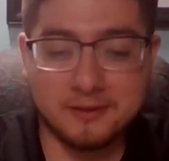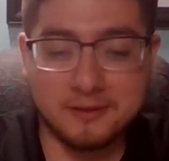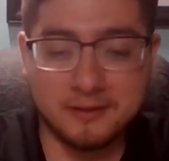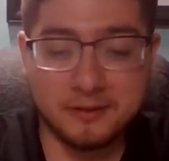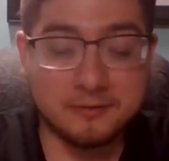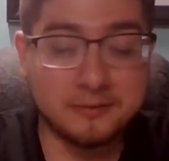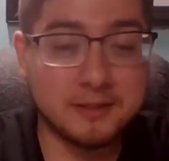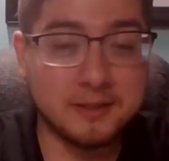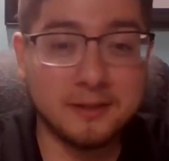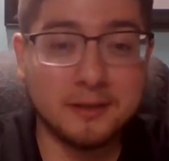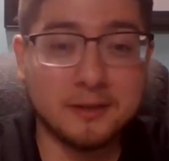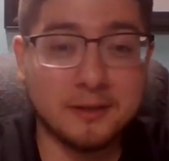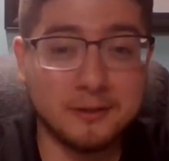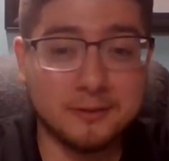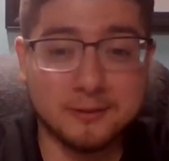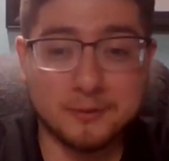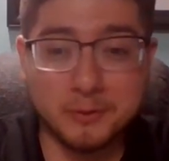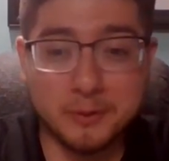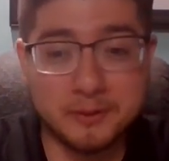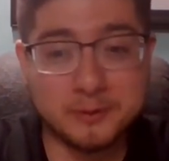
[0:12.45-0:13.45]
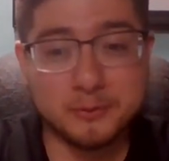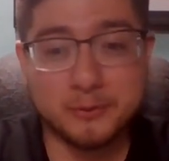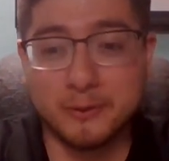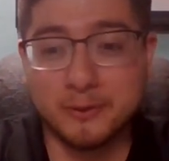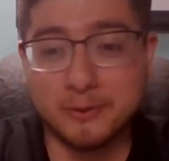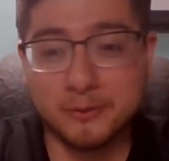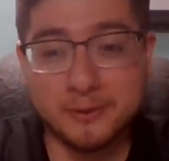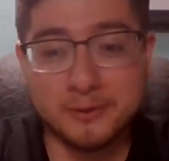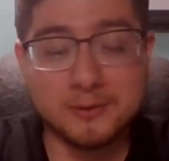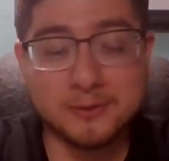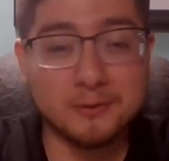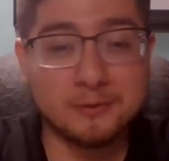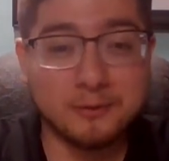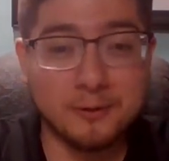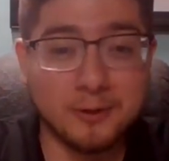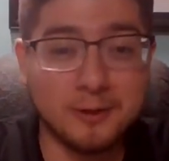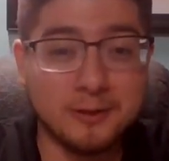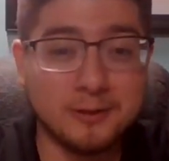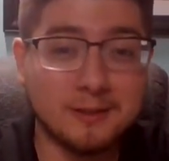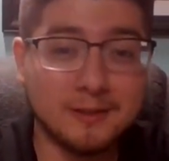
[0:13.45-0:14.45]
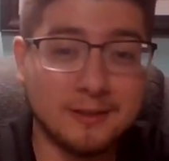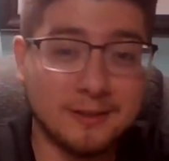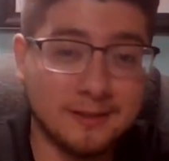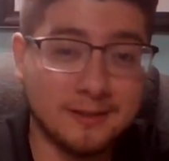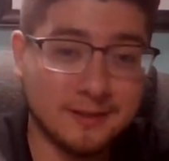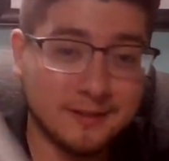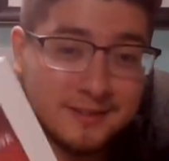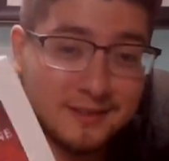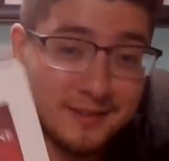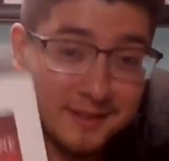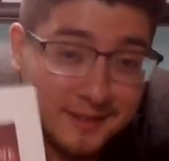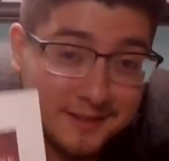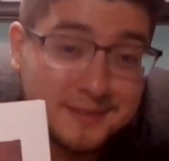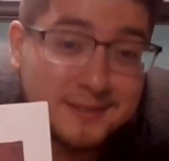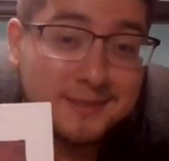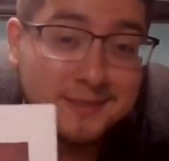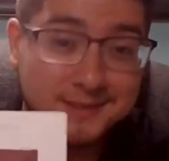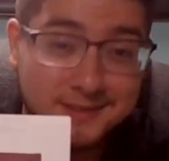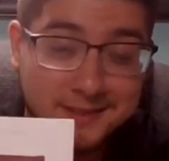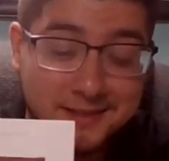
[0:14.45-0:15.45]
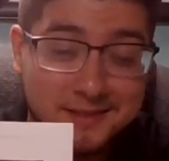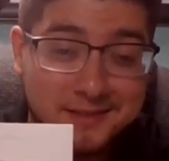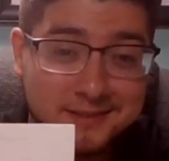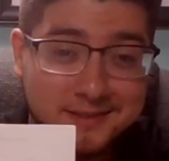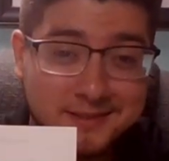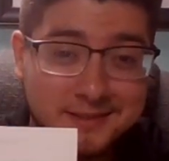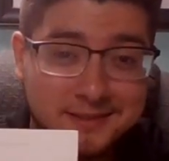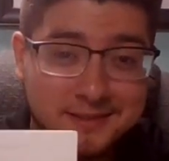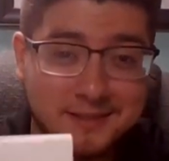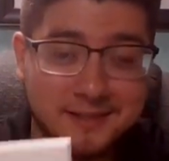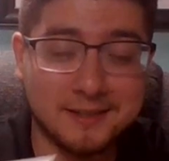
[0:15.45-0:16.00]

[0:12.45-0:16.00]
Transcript: of the year in 2023 so far, this is it.